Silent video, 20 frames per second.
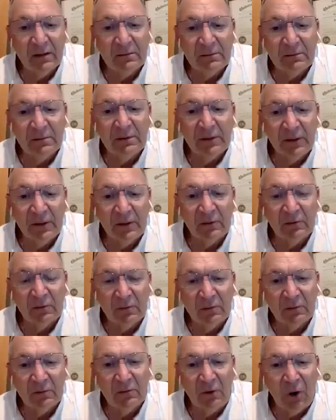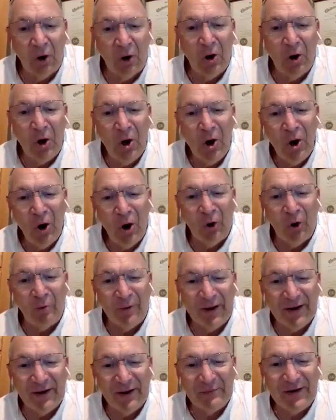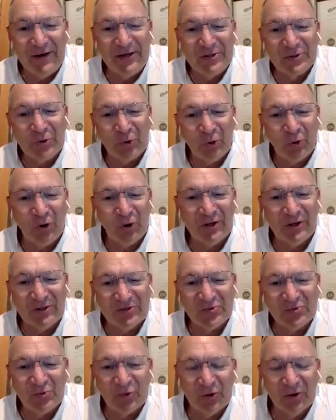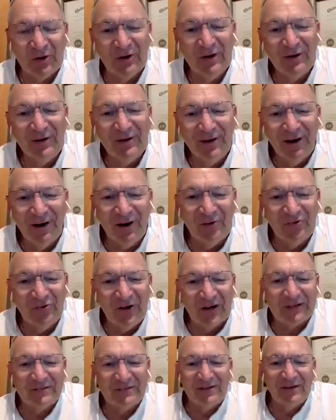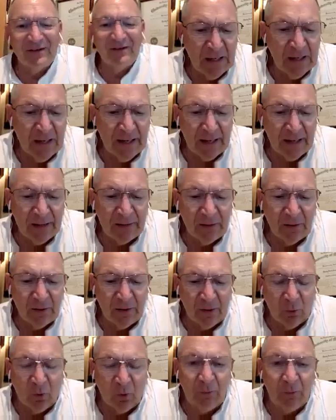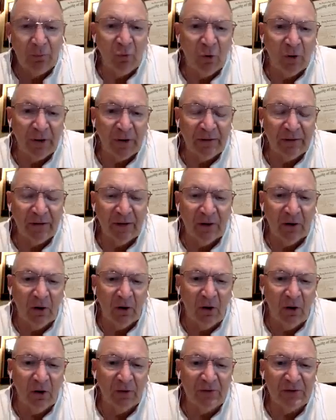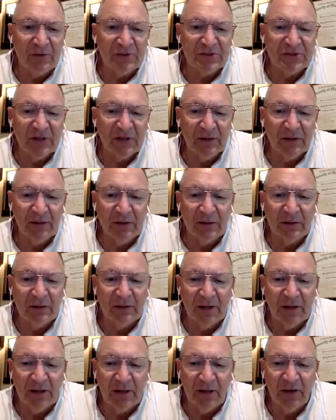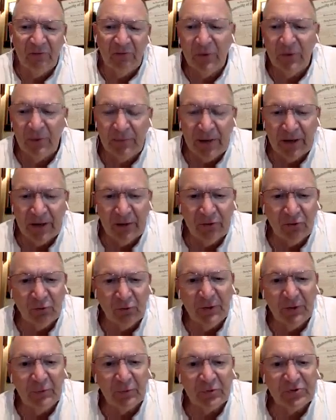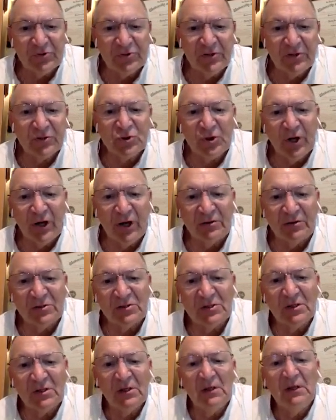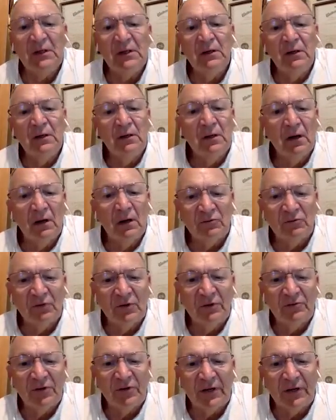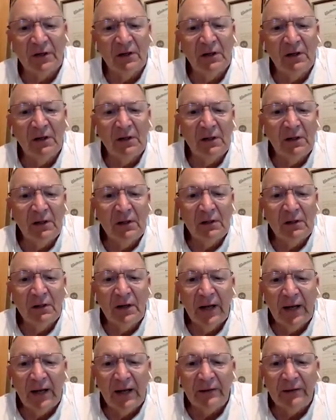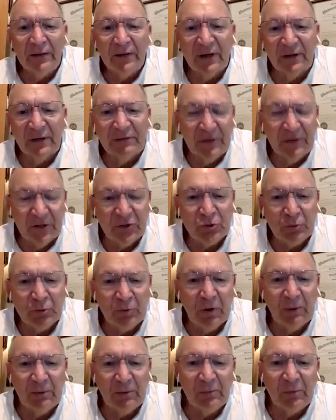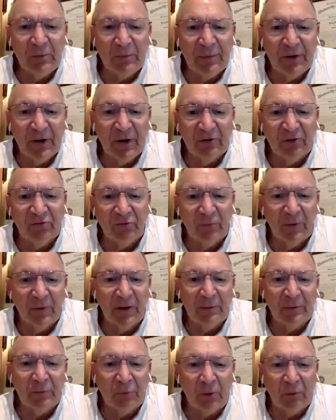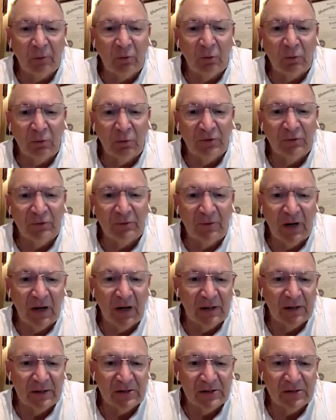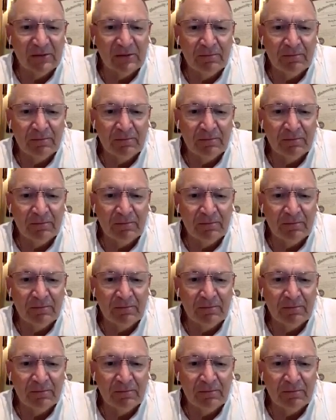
you know, all my major organs were affected. And at one point, they called and said that they gave me about a 3% chance of living, and that they should probably prepare for my probable demise.